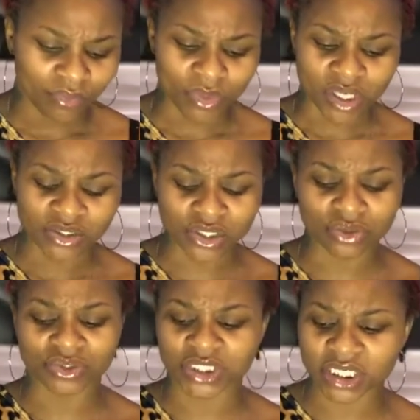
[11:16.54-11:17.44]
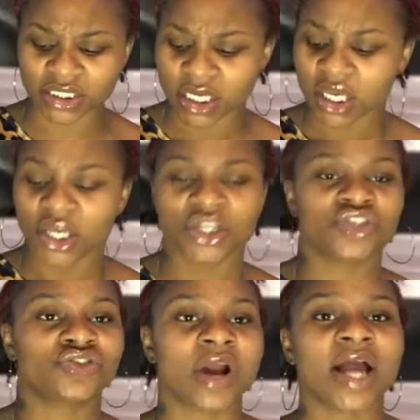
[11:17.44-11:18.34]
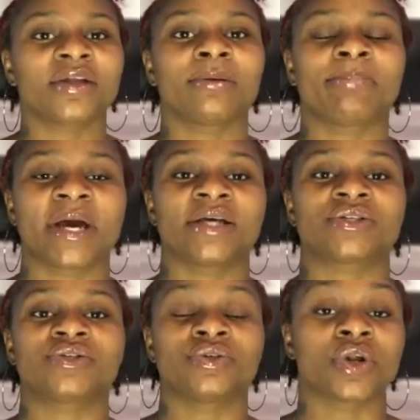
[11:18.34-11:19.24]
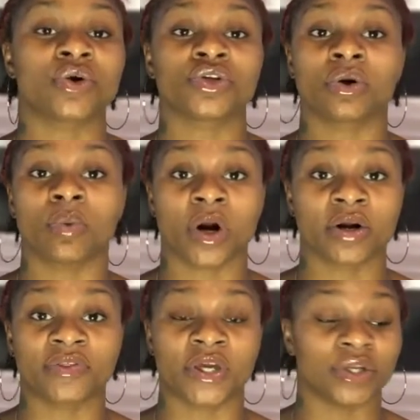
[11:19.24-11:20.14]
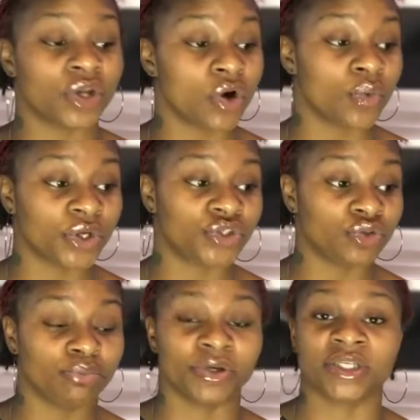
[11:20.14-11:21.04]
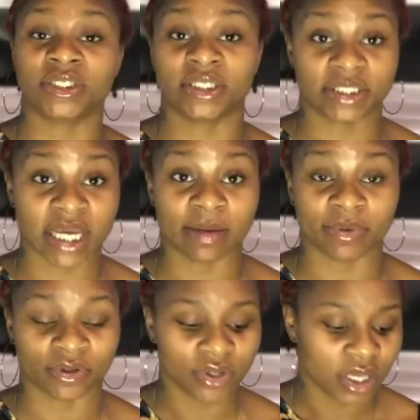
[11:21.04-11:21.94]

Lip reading: So just try your best to know your worth and know what you bring to the table.